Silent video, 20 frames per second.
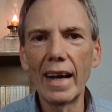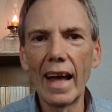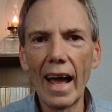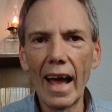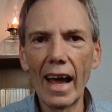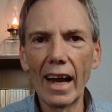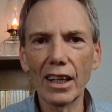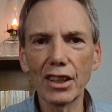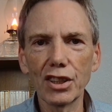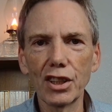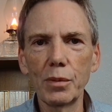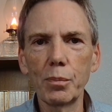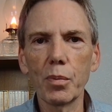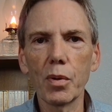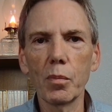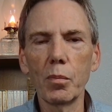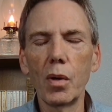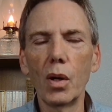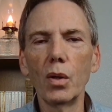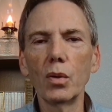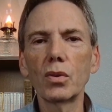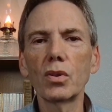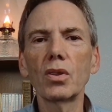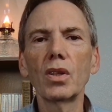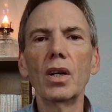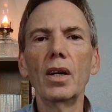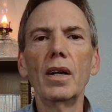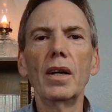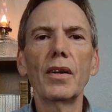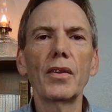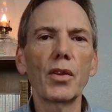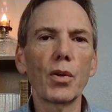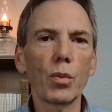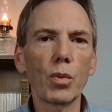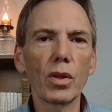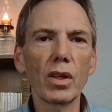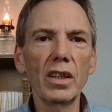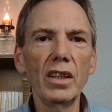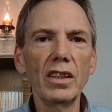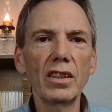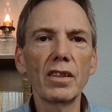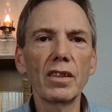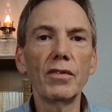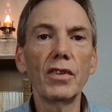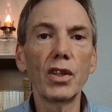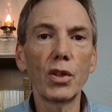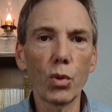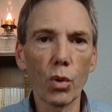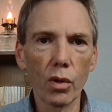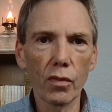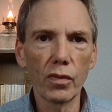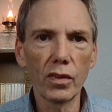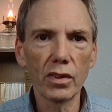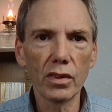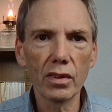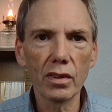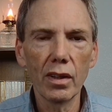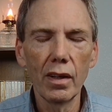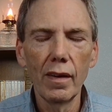actually promotes the release of endorphins.